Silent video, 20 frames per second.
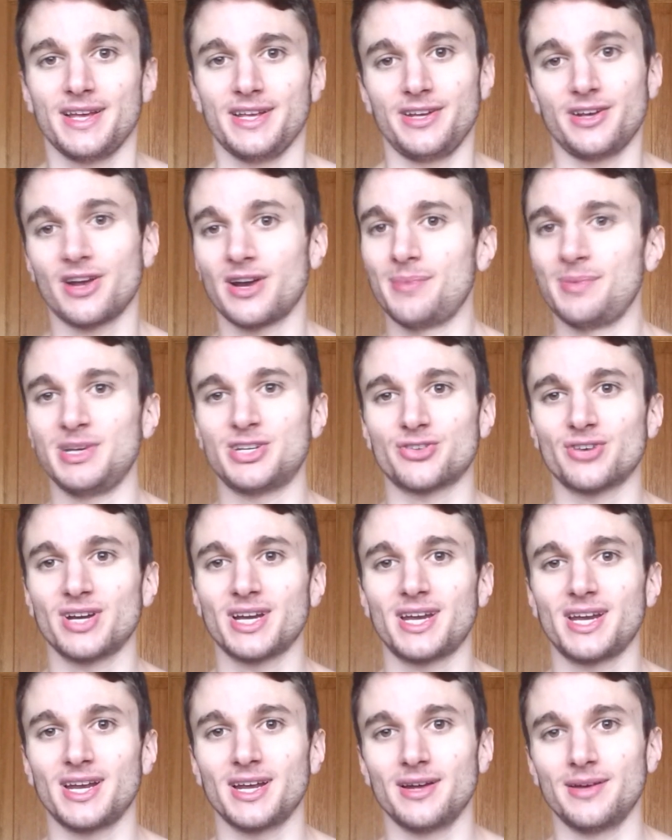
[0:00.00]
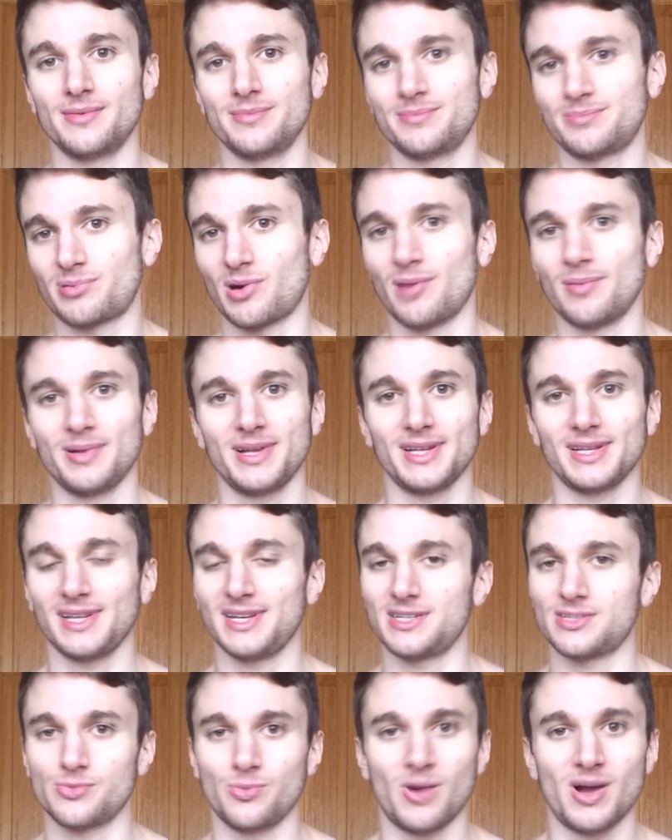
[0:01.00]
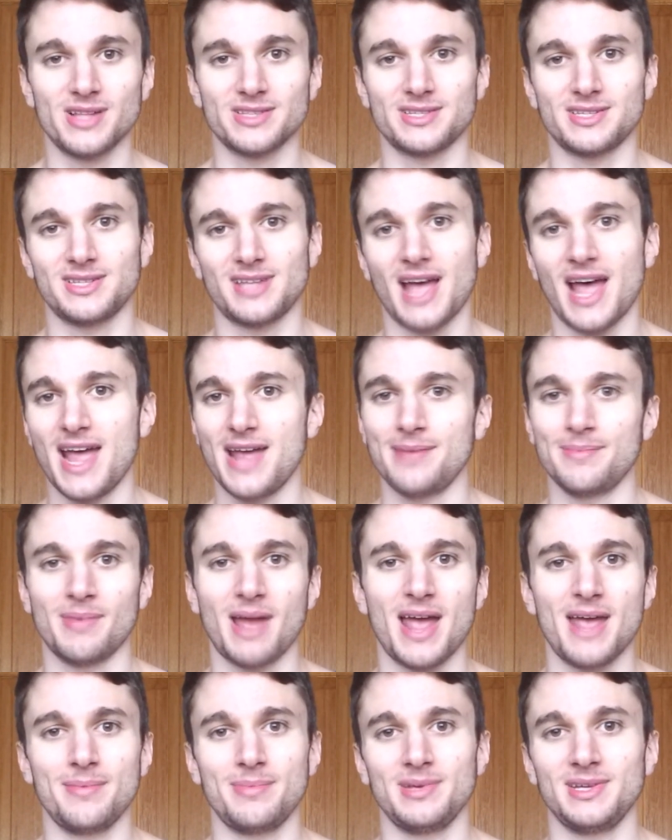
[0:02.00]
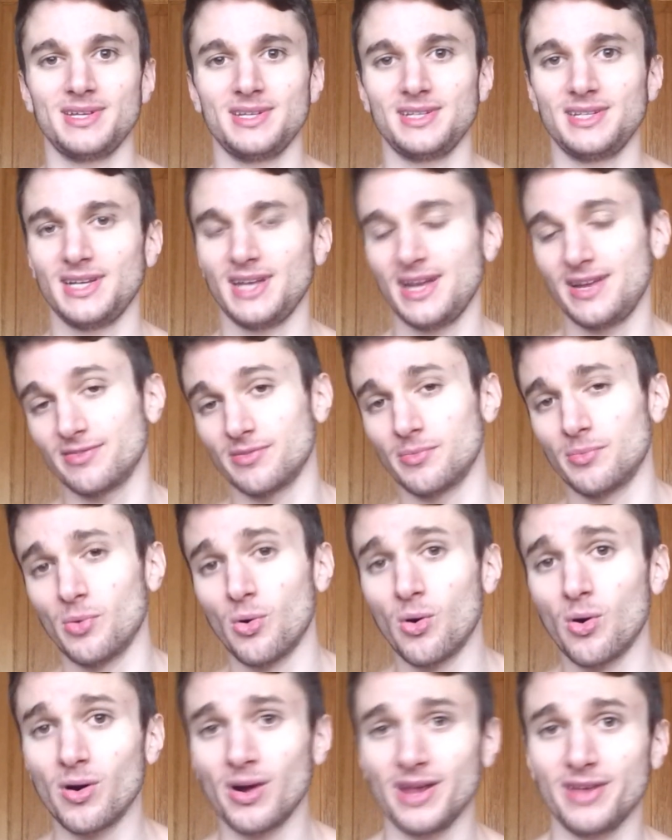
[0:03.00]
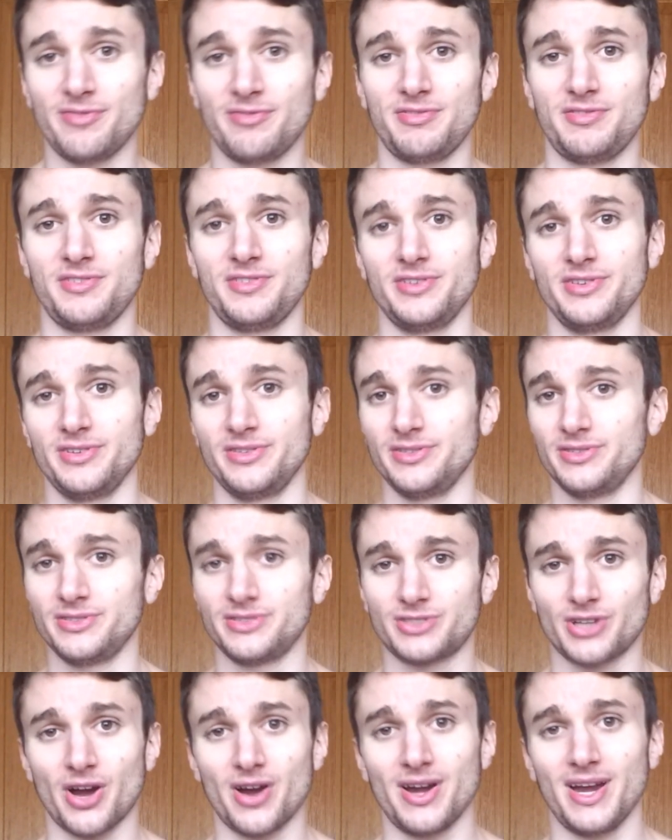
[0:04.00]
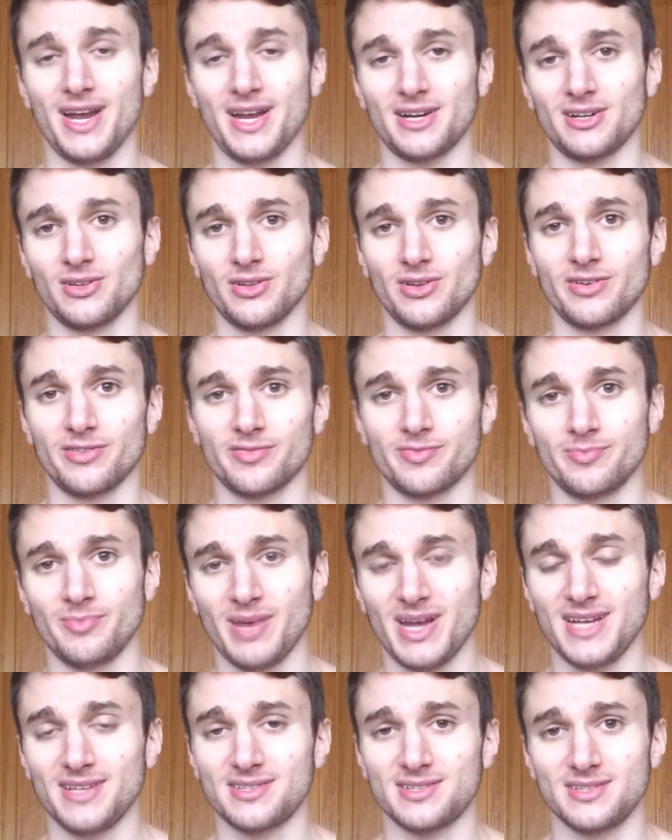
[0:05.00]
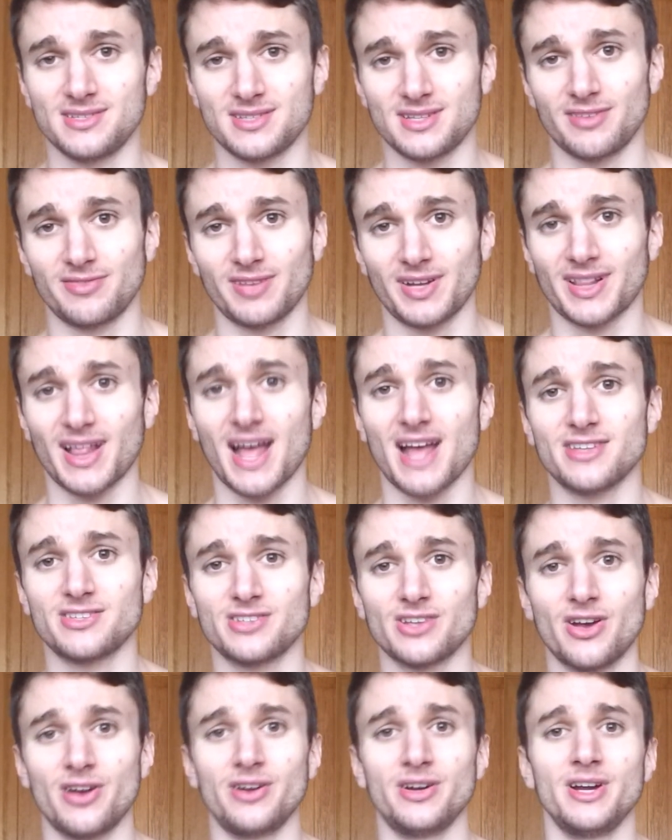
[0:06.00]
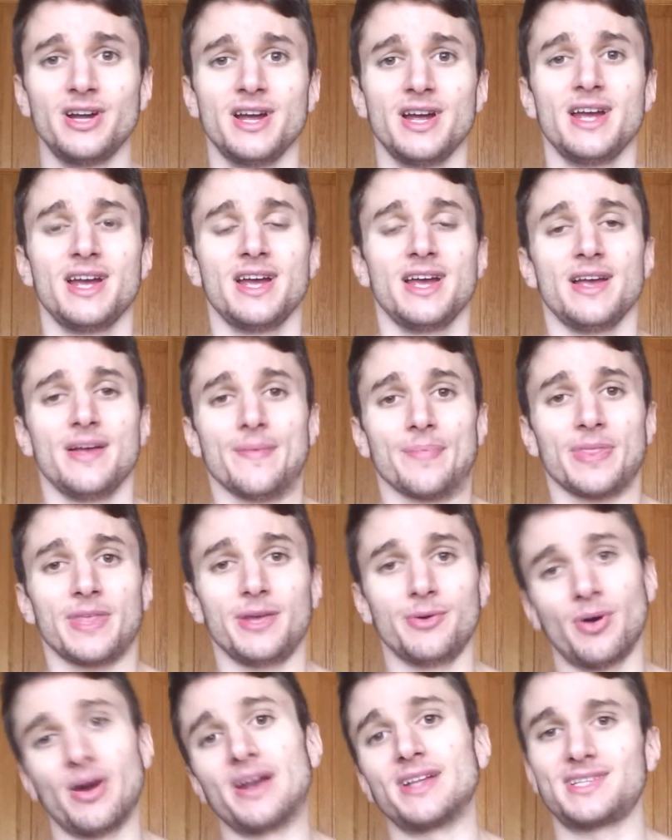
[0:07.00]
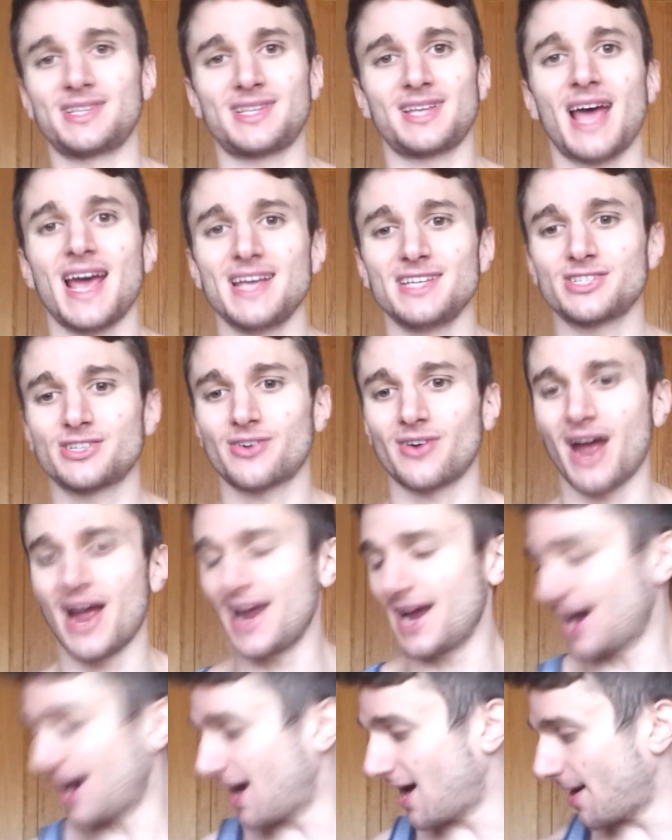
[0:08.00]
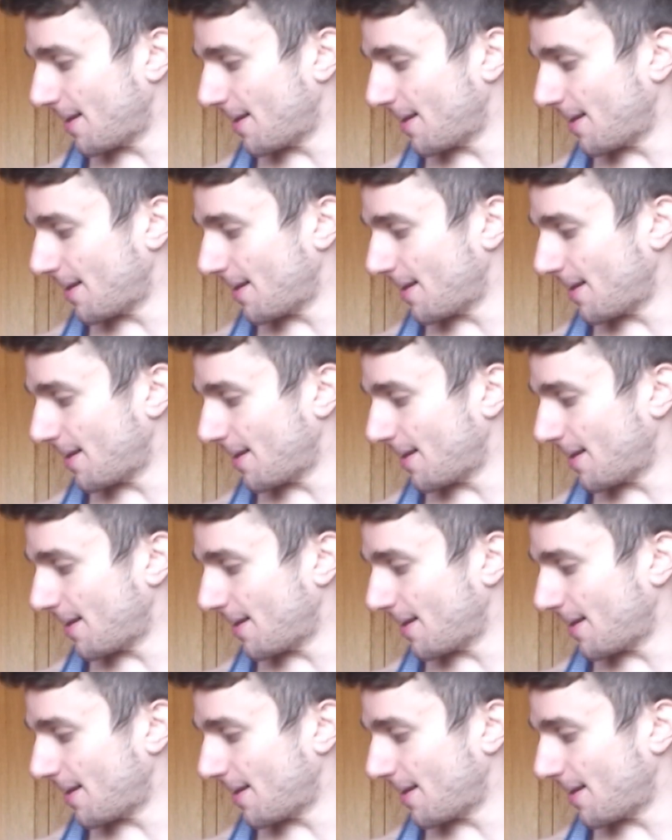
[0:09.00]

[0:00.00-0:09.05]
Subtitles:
you're going to be drinking it probably at least once a day, maybe even more if you don't eat a lot of meats and stuff like that. So you want it to taste great.